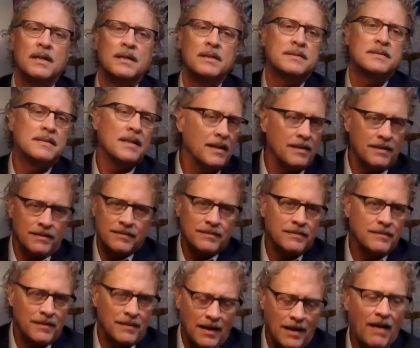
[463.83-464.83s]
is
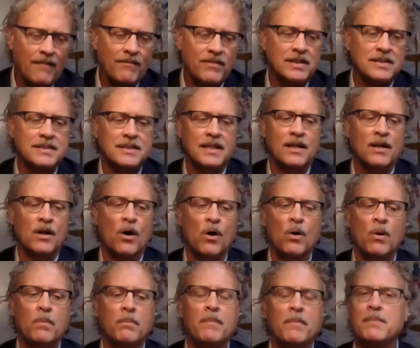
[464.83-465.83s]
done obviously at
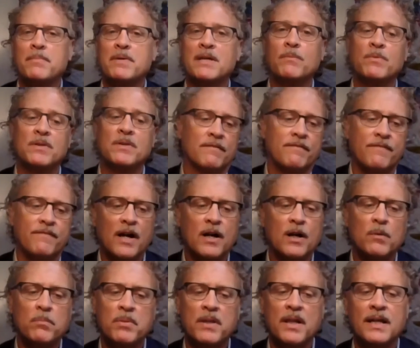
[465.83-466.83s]
home, maybe with a
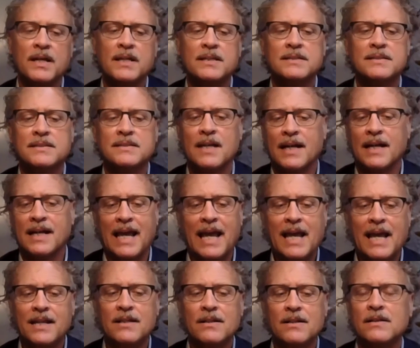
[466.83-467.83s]
fireplace, a
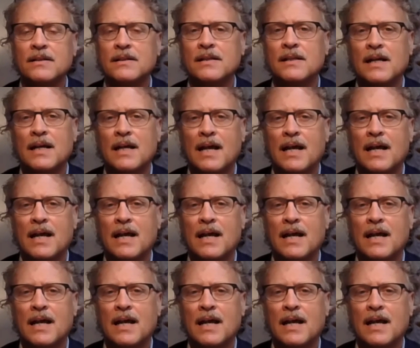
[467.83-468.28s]
candle,